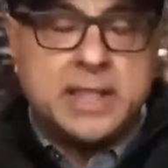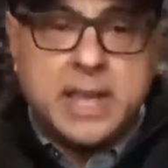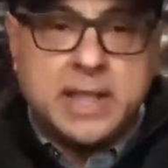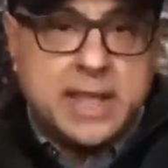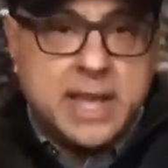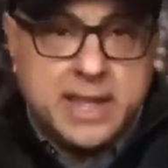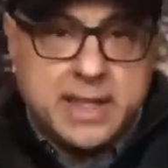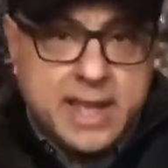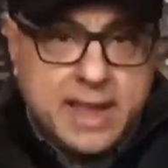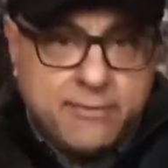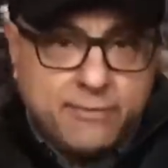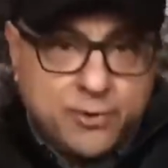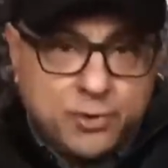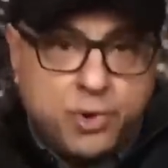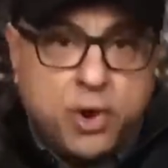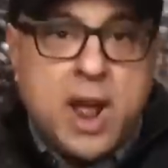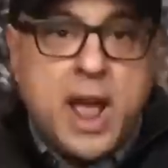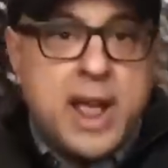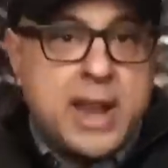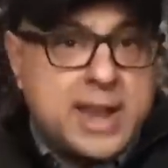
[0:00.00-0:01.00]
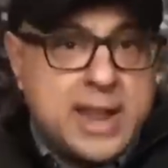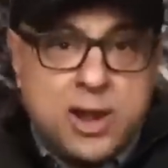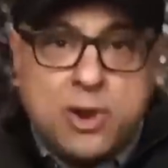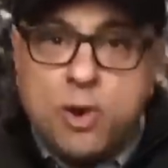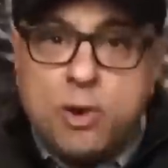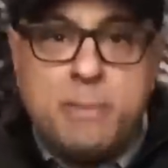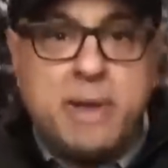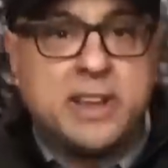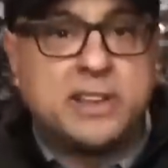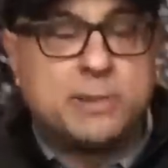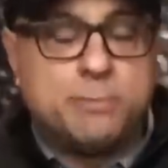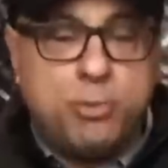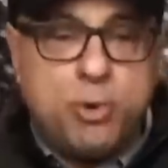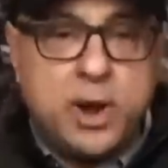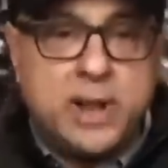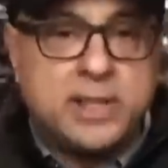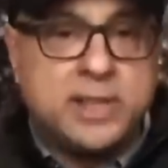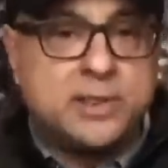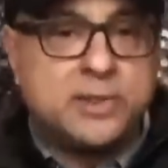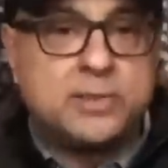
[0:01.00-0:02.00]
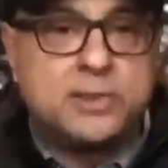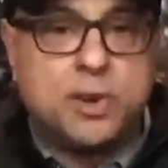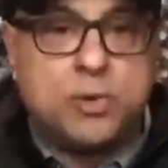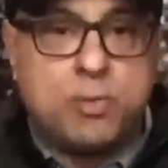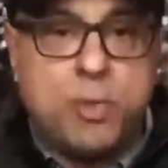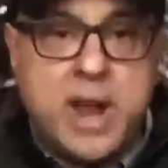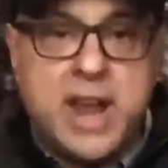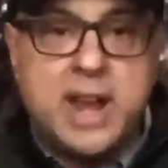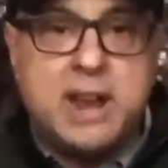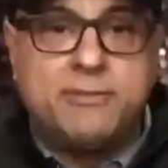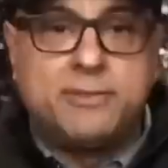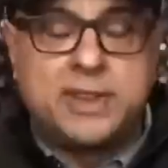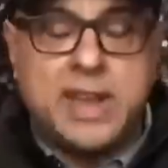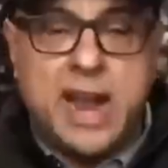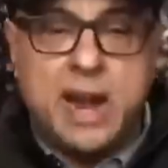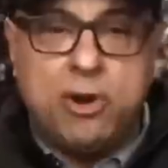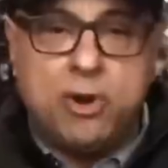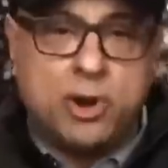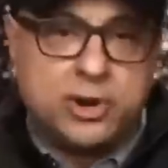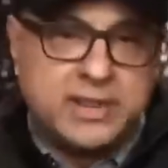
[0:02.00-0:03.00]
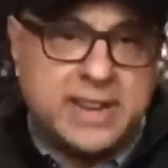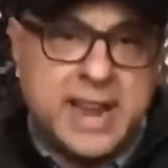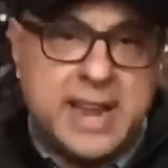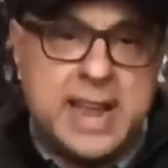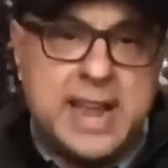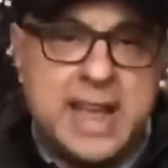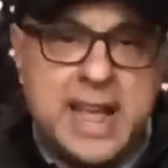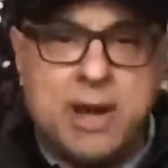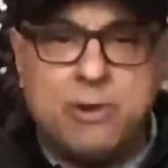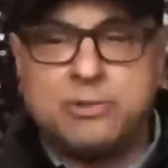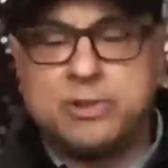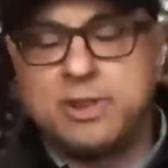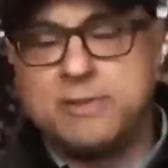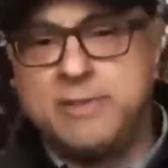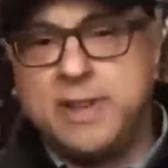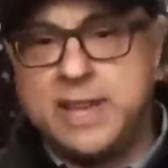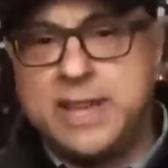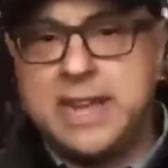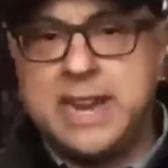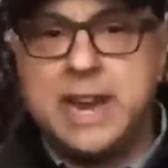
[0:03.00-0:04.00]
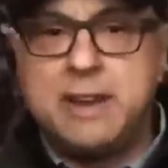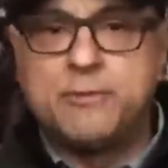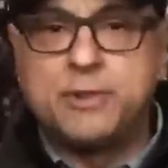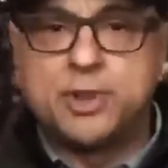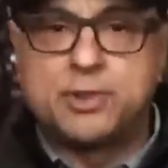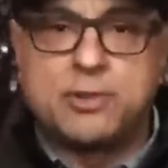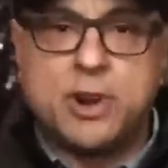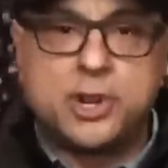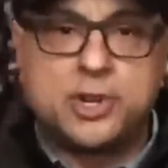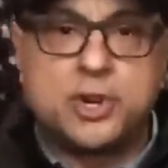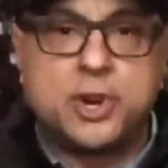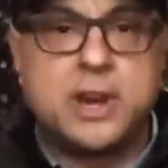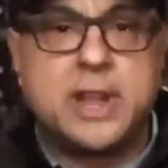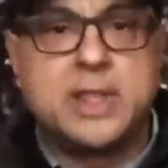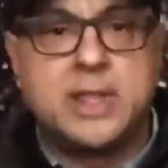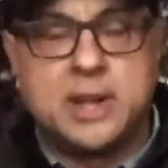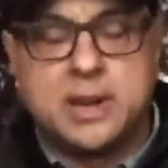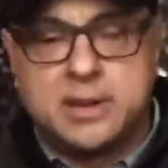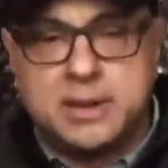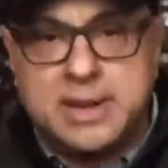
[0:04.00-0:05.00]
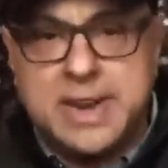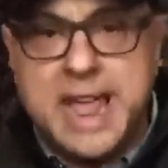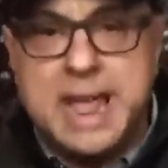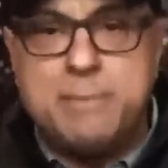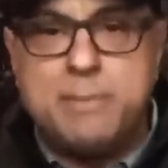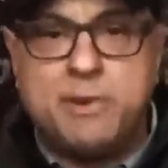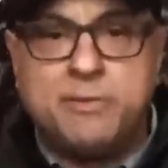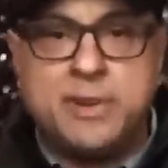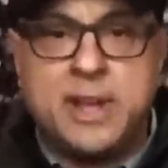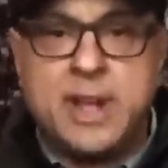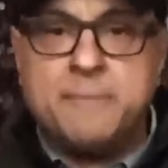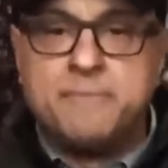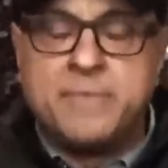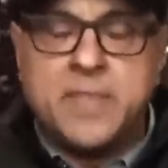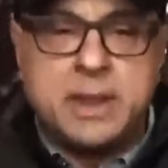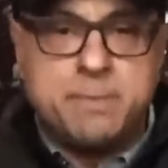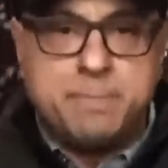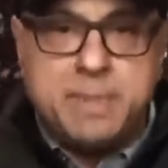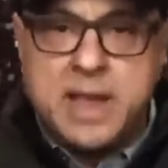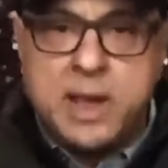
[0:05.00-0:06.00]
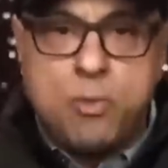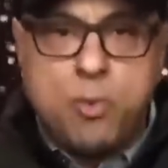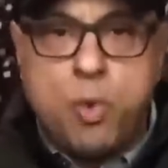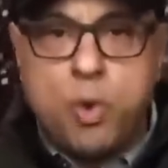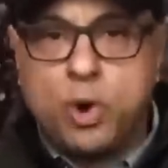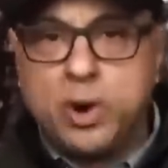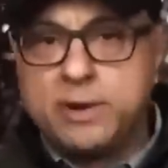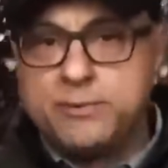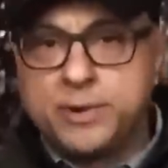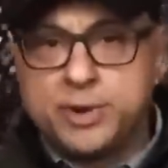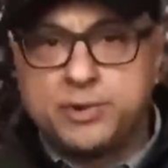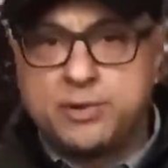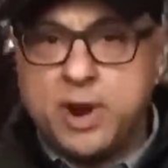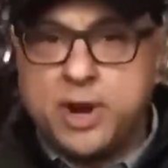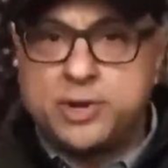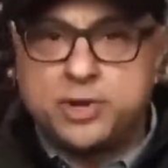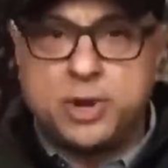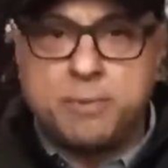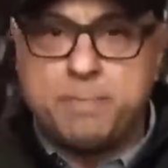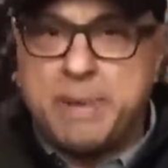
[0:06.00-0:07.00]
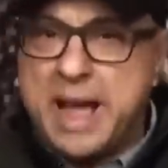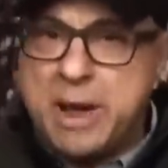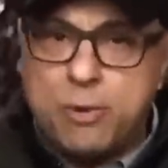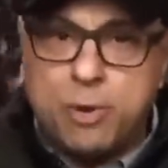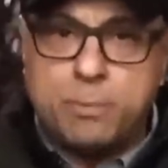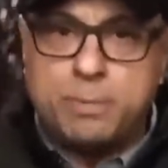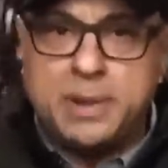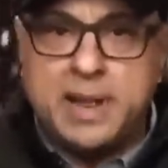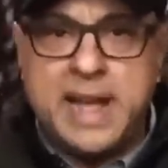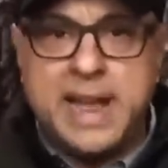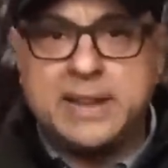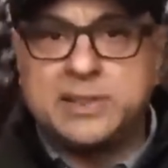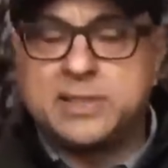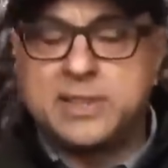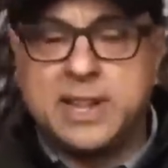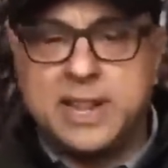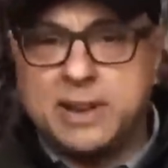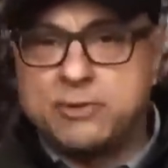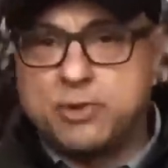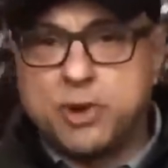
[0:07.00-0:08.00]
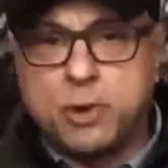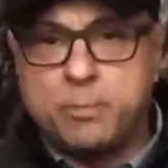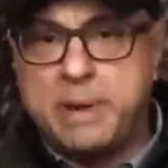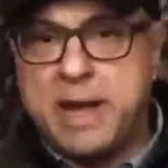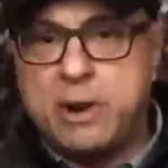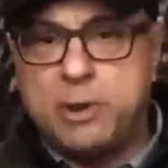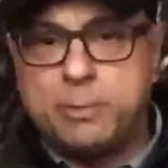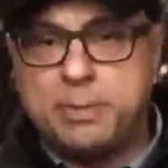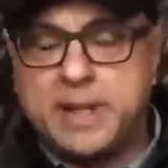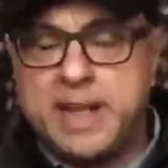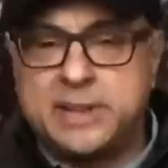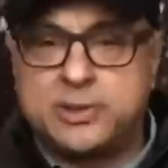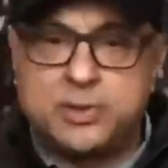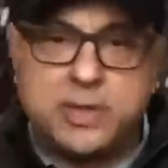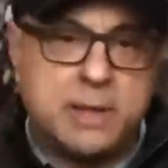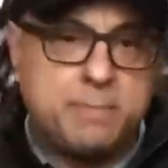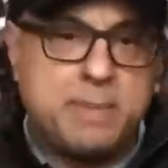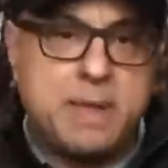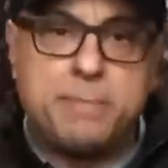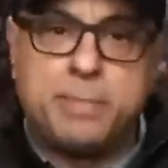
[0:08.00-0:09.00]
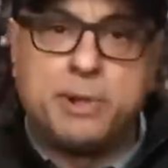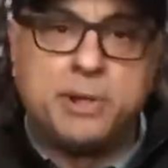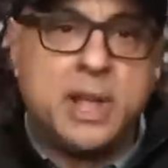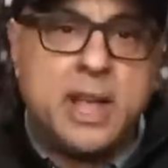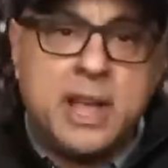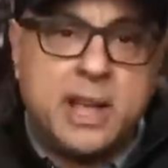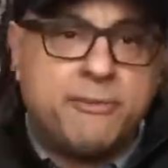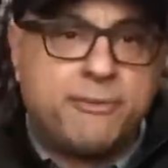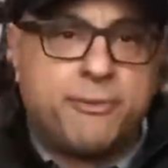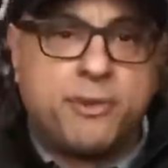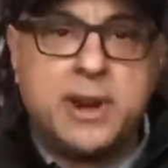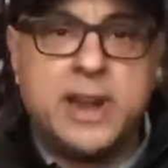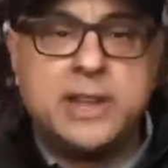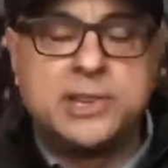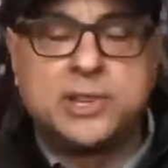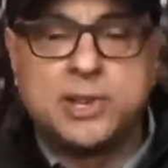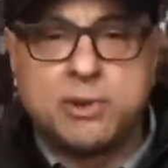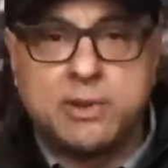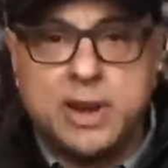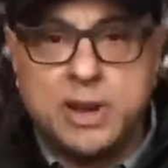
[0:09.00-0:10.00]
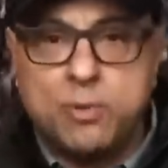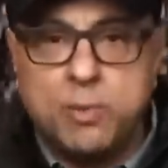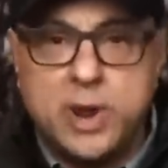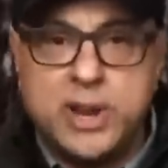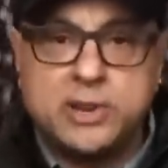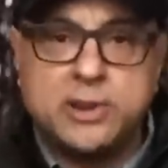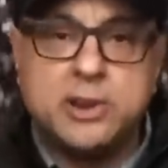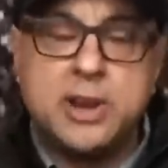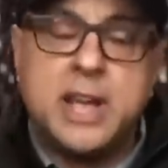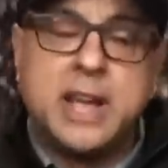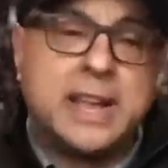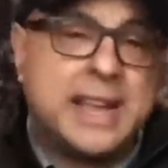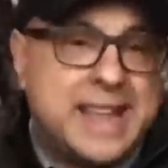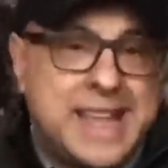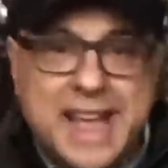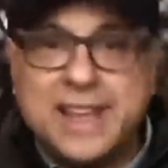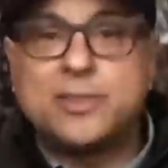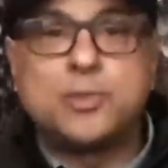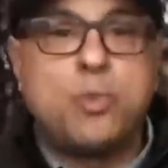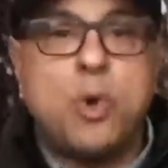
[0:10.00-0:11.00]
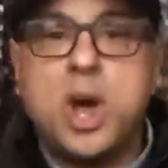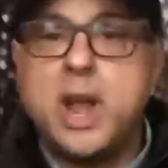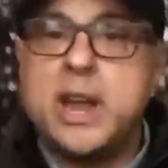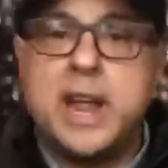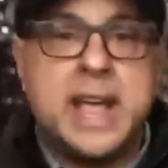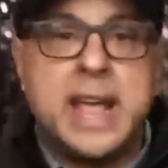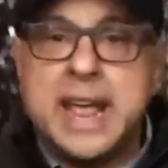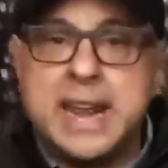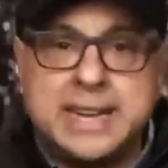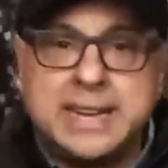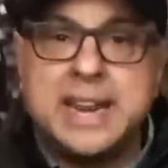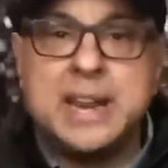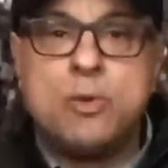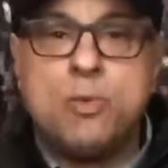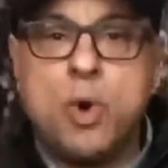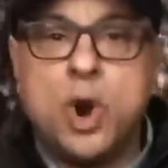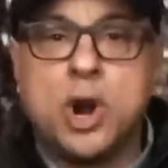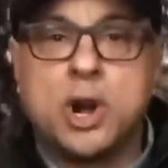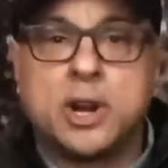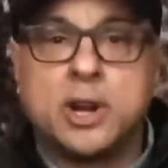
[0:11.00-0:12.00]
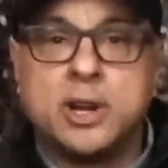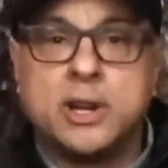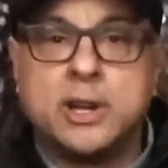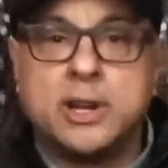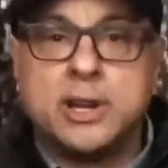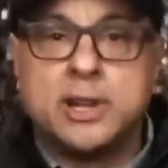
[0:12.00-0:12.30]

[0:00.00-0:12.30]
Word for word: They, they've tried Igor makes the point. This is a reign of terror, taking out civilian infrastructure in the name of it being war infrastructure, power plants, electrical power plants, so that people freeze during winter. Guess what? It didn't work.